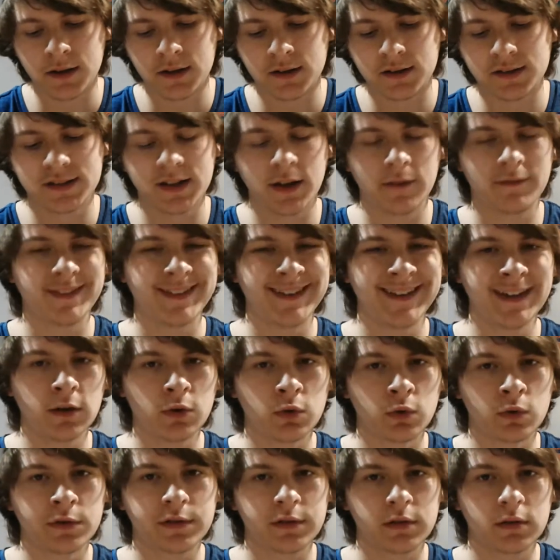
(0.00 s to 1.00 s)
7, the
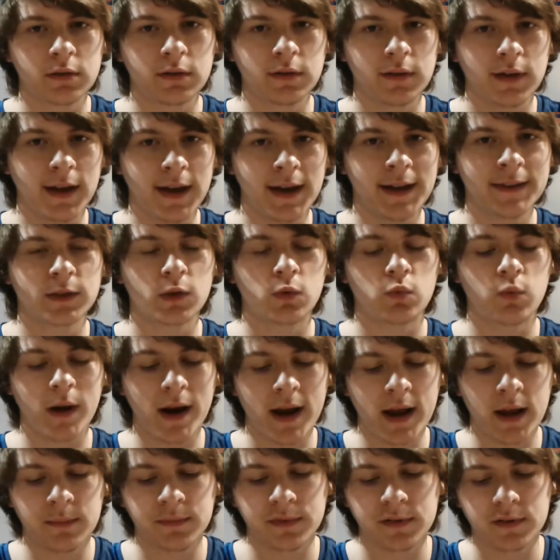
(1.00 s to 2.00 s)
Eagles. 8, the
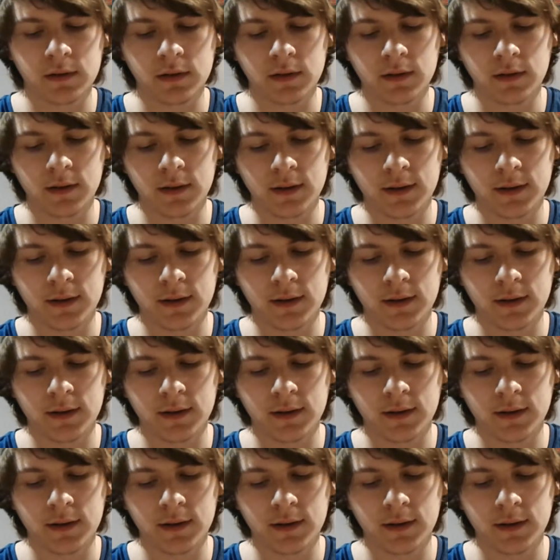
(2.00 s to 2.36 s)
Rams.